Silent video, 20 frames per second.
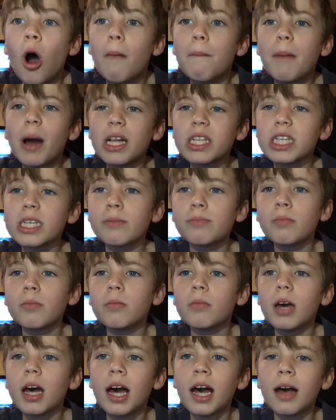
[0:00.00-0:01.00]
Matty
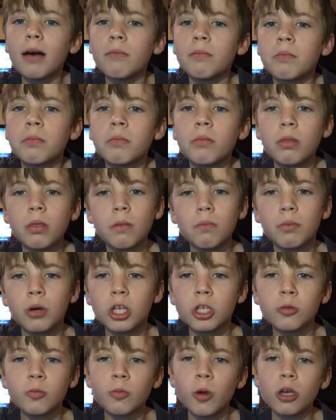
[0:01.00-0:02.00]
M, but it's
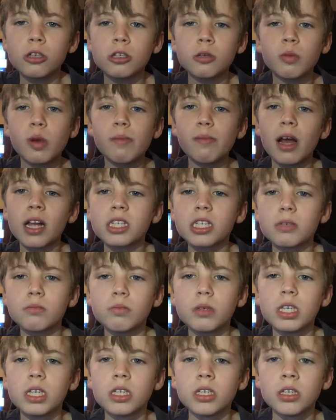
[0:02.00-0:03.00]
supposed to be Matty
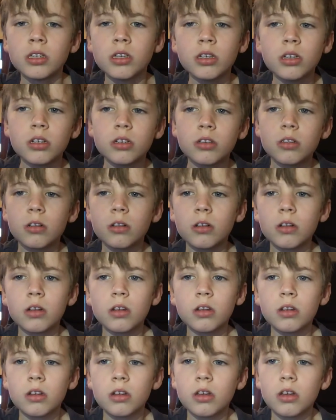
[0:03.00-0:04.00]
B.
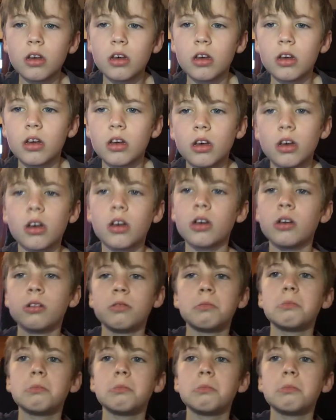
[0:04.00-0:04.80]
Uh.